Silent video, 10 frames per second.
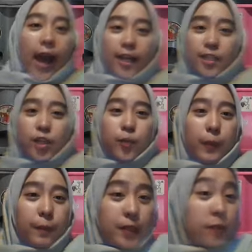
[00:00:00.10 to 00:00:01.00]
Hello good
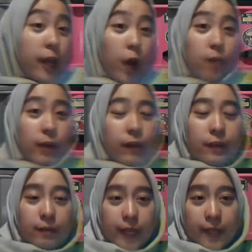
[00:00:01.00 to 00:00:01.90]
people, welcome back
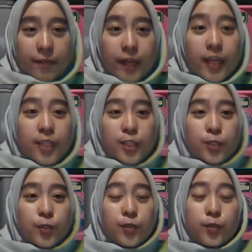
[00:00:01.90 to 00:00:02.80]
with me.
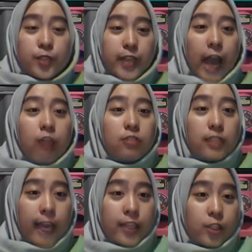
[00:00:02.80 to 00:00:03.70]
Today I
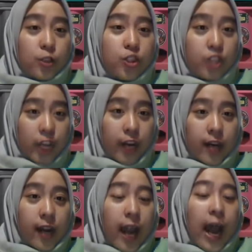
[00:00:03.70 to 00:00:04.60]
would like to
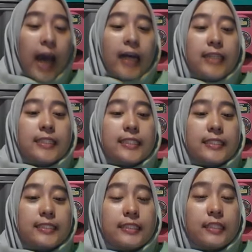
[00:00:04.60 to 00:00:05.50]
share
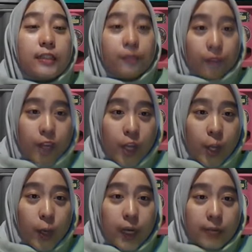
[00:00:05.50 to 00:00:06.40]
the
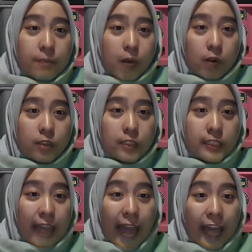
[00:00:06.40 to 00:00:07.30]
video about
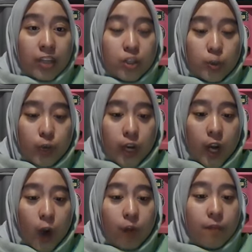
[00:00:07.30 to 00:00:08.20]
the
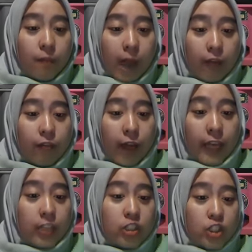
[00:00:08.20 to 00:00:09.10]
answer of my
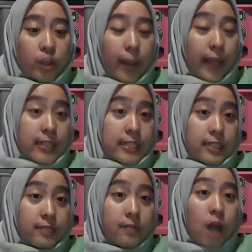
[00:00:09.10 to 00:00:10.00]
final term
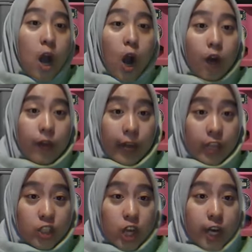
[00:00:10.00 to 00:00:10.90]
exam of
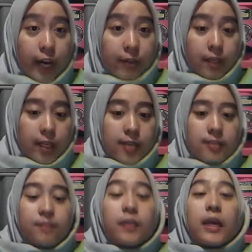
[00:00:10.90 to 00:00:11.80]
HRM
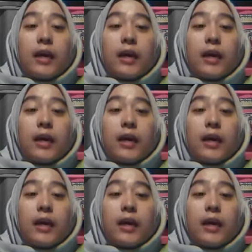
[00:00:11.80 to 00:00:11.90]
class.